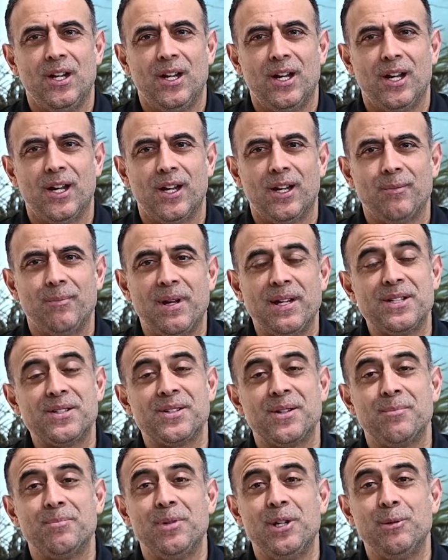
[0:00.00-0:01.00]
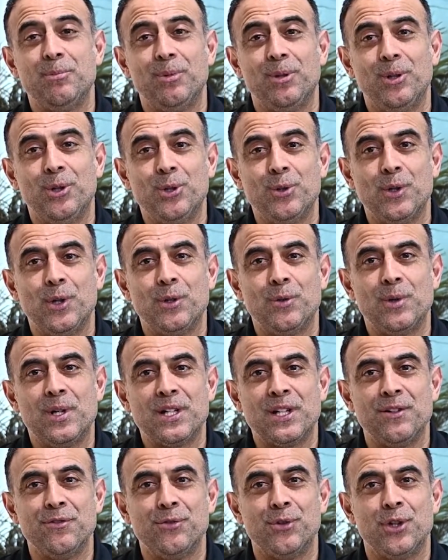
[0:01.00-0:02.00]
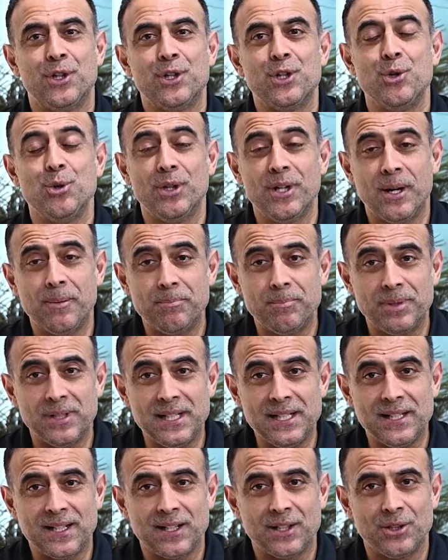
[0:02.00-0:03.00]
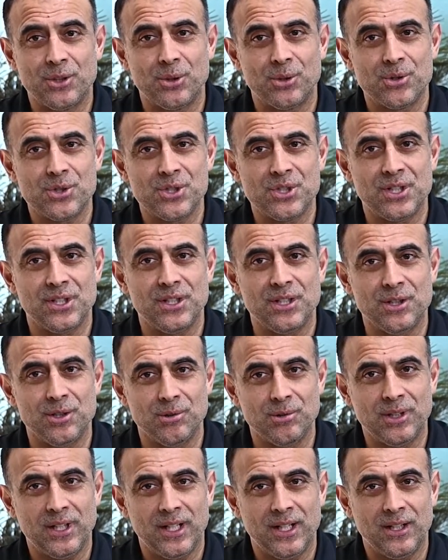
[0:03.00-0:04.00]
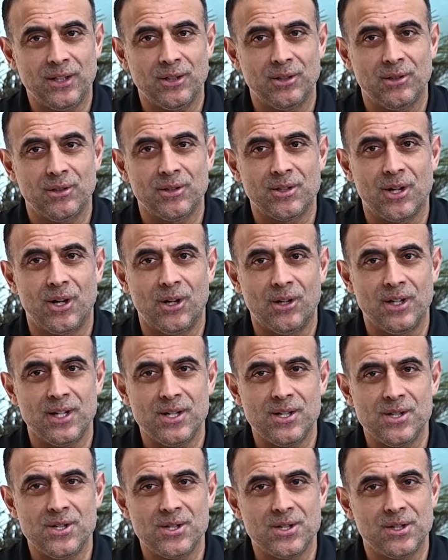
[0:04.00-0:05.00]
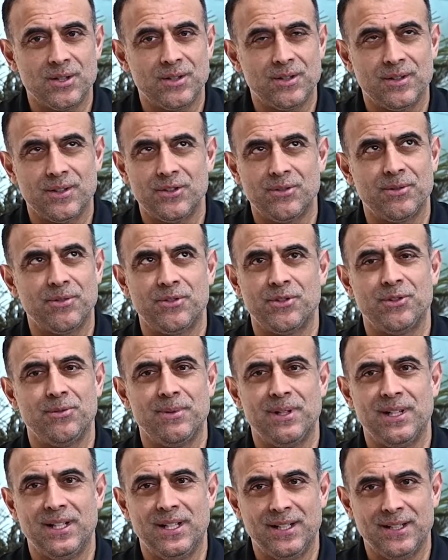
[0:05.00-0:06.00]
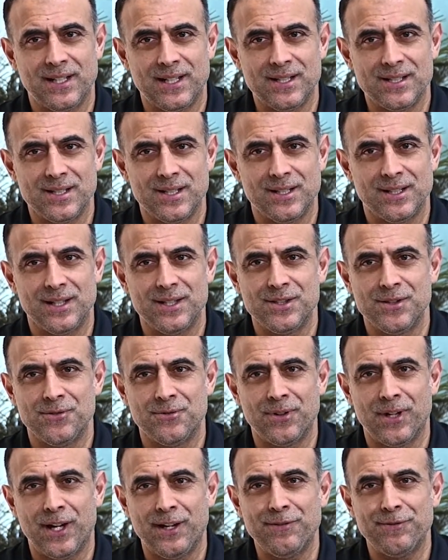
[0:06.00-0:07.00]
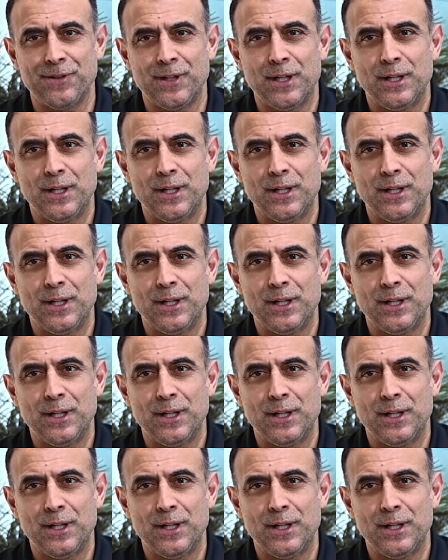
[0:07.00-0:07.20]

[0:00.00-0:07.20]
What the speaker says: I met some people who were working for a new company that had launched in the UK called Orange. This must have been in 1995.